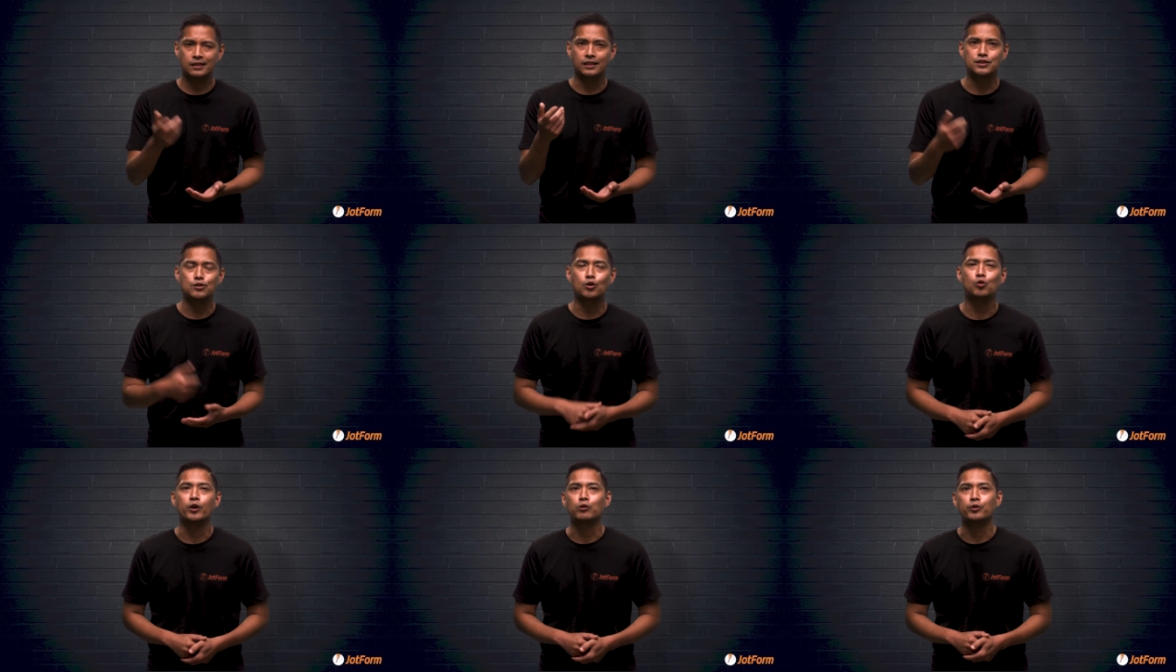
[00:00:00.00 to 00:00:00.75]
Let's do
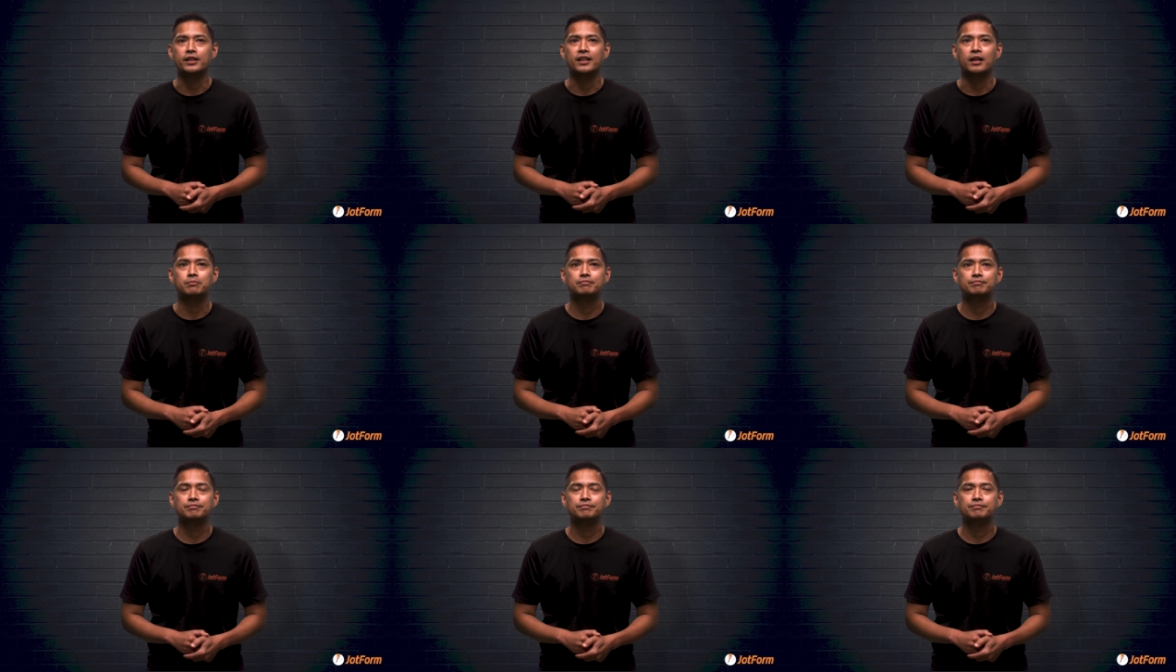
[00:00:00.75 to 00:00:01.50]
a quick recap.
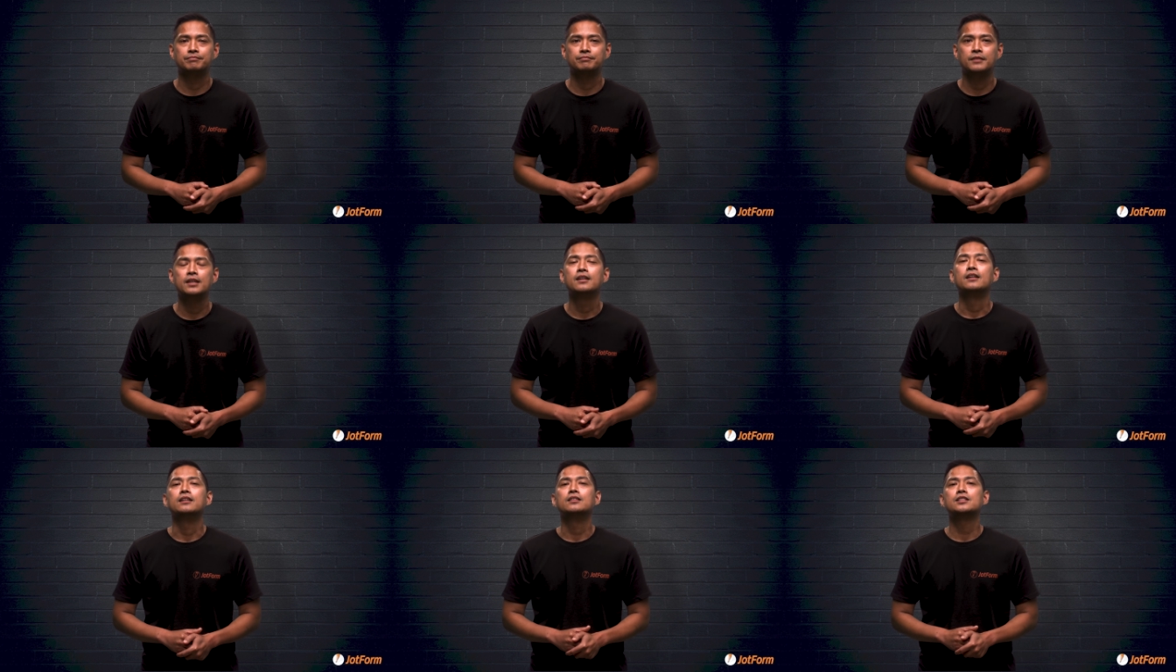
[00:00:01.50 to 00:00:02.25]

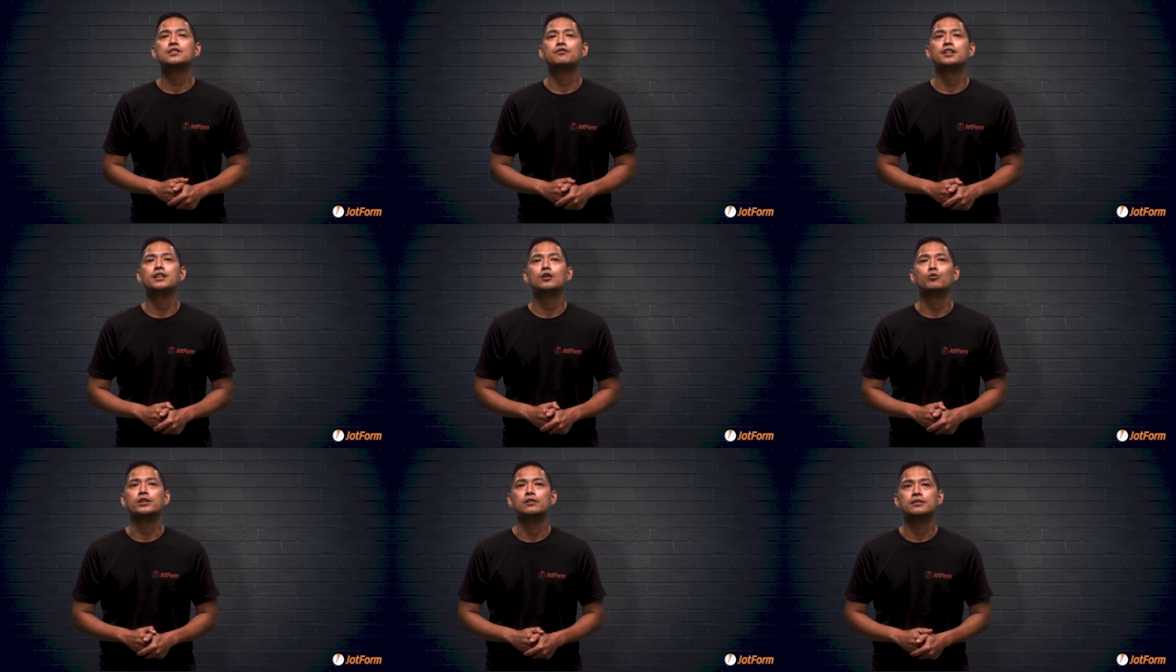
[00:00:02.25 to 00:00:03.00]
In this video,
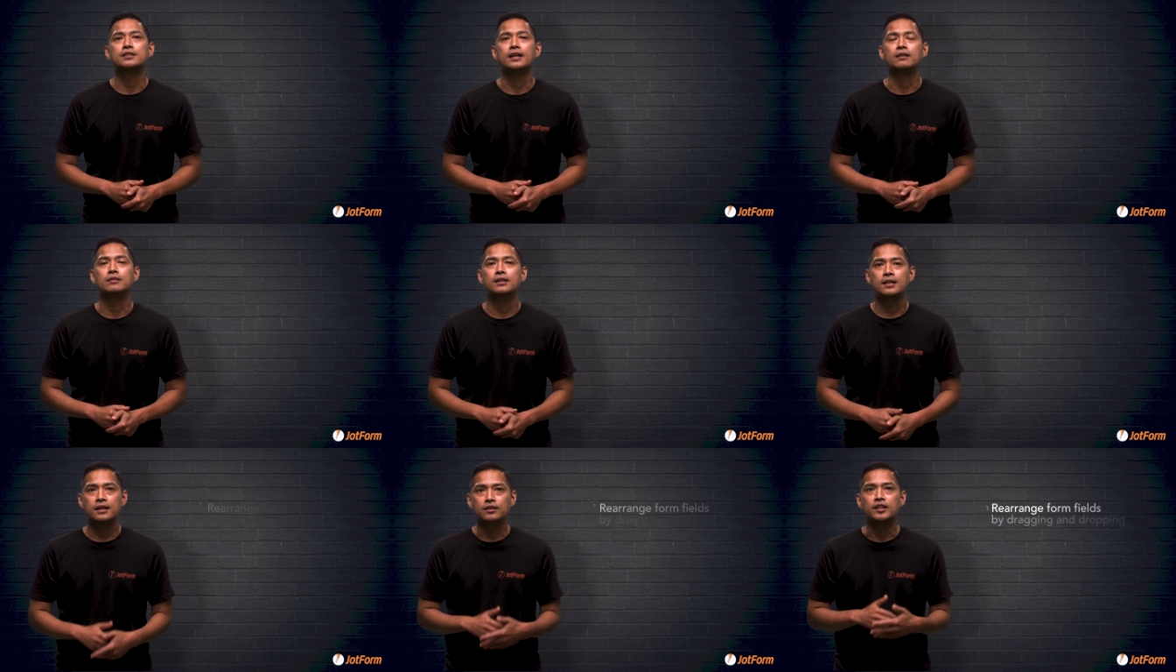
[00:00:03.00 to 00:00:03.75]
we looked at
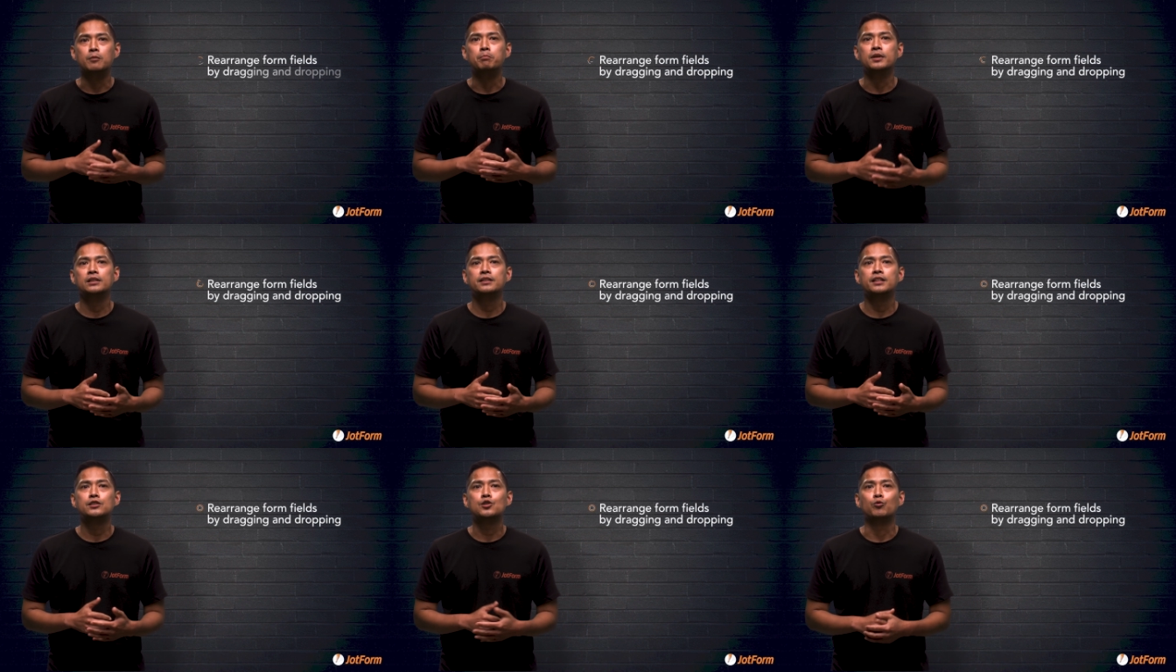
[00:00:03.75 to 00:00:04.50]
the
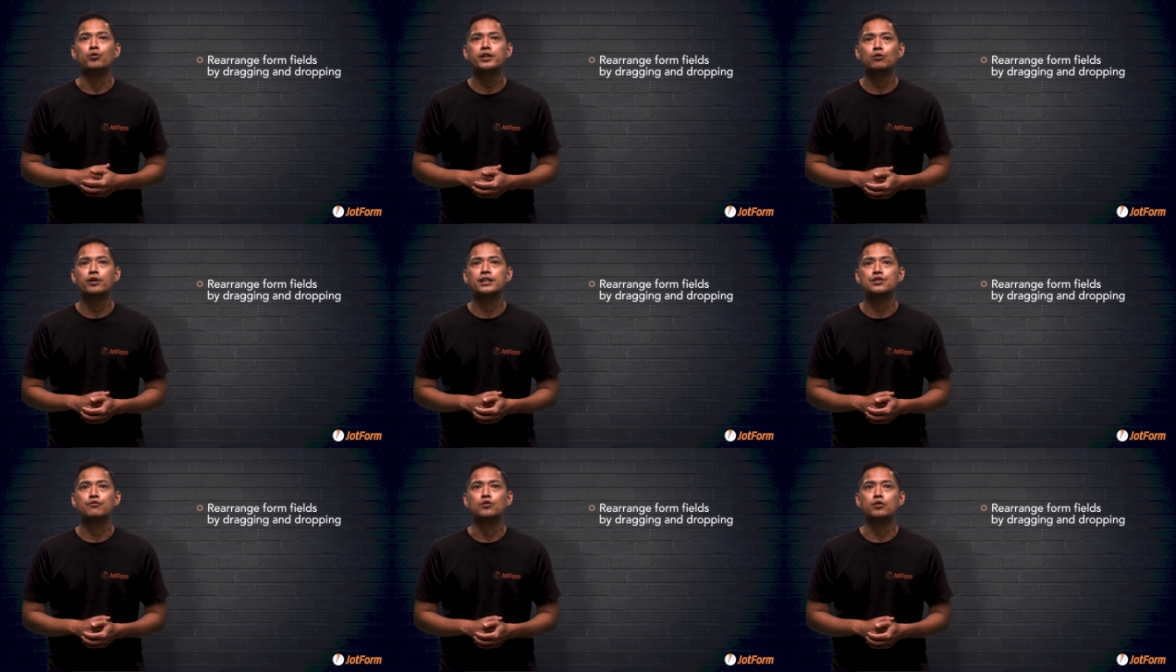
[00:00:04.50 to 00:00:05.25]
ability to
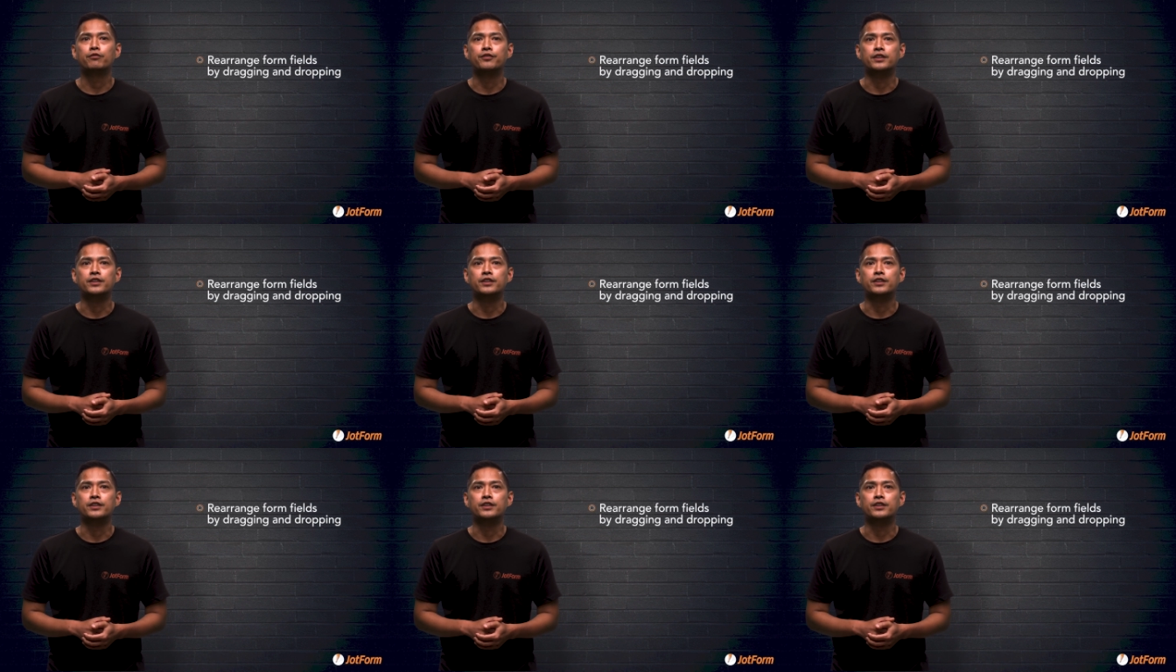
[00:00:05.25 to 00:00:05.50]
rearrange form